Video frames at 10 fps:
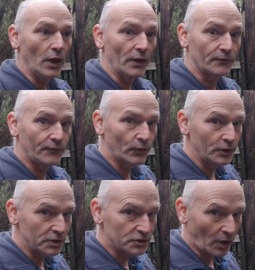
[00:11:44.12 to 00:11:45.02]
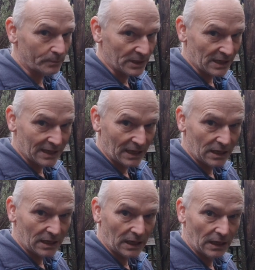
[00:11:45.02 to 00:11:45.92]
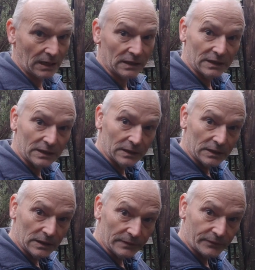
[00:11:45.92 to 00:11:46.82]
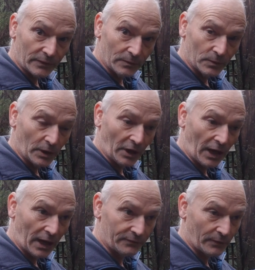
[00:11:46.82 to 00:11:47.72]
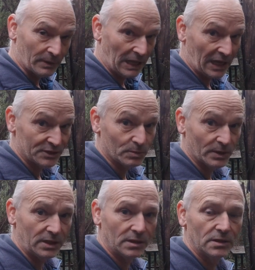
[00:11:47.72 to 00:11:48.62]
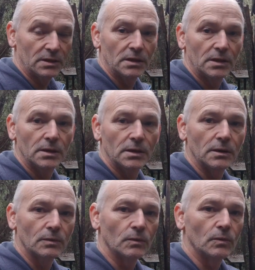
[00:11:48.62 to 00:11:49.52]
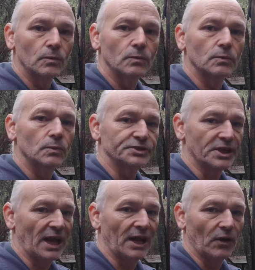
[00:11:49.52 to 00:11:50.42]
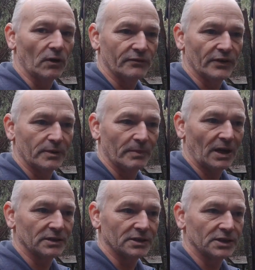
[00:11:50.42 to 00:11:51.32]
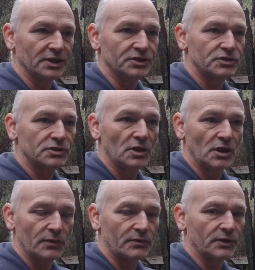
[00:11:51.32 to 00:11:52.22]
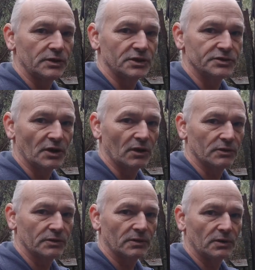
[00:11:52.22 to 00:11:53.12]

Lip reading: Now, the footage I've been getting from what I had from last week was an adult female, at least 3 years old.